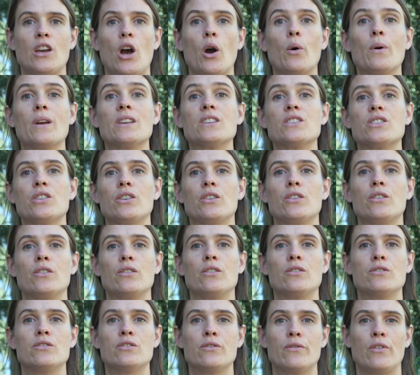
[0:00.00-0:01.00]
go
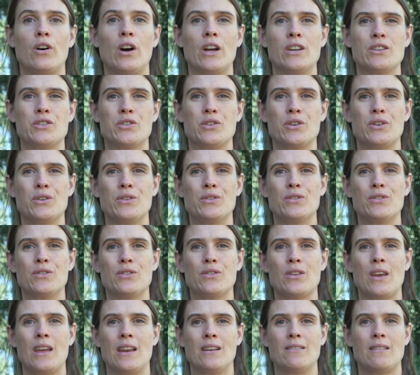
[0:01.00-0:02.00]
into divine truth
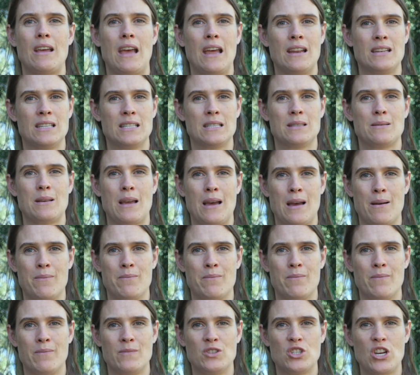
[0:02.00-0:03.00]

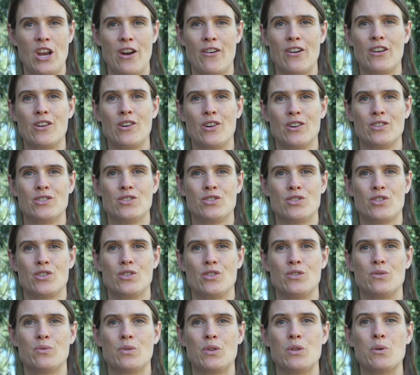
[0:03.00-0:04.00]
and sharing God's
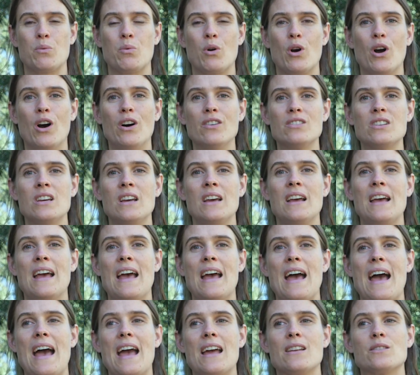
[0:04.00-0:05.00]
truth with the world,
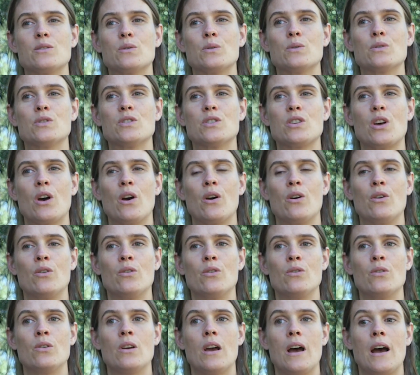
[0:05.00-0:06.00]
and
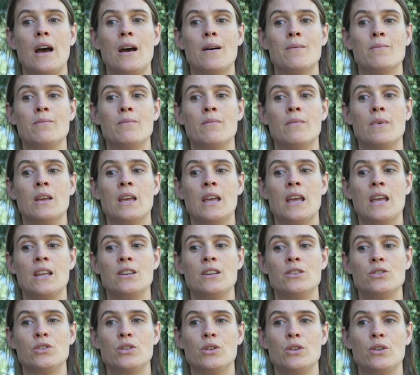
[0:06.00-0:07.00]
also
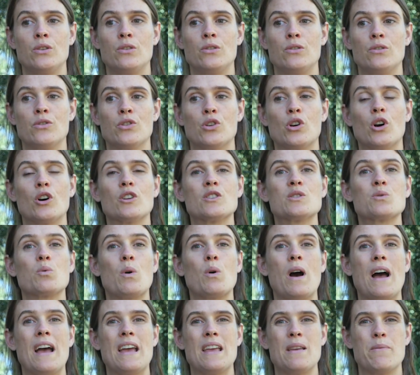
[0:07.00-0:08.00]
into the God's
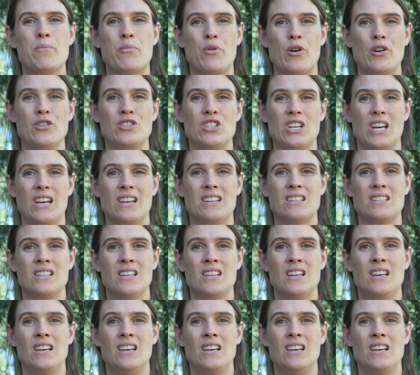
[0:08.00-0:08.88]
Way project